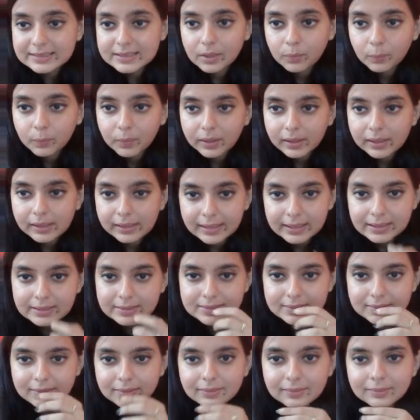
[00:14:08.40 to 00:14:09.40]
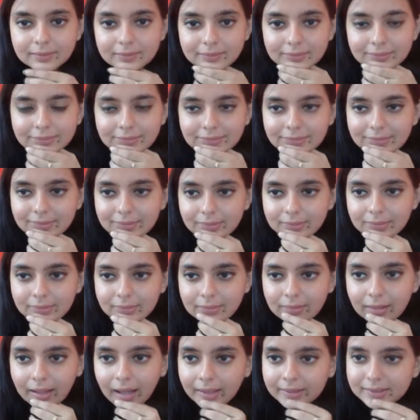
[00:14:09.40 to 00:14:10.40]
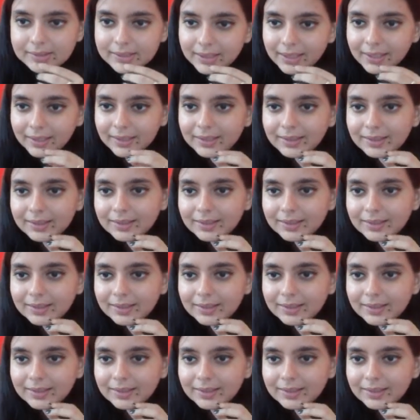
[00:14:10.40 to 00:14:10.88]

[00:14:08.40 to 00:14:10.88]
the world is, Anji?